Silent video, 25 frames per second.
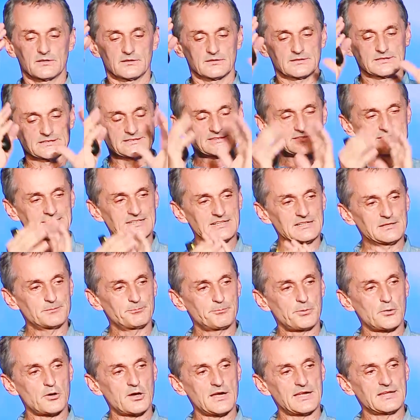the still
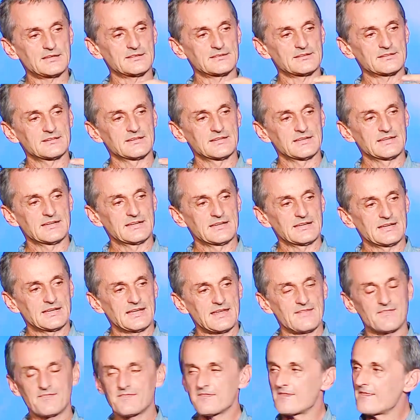point,
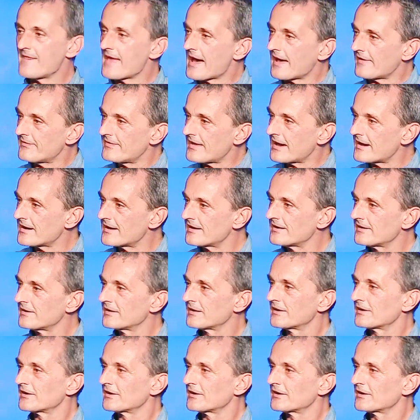and Nada,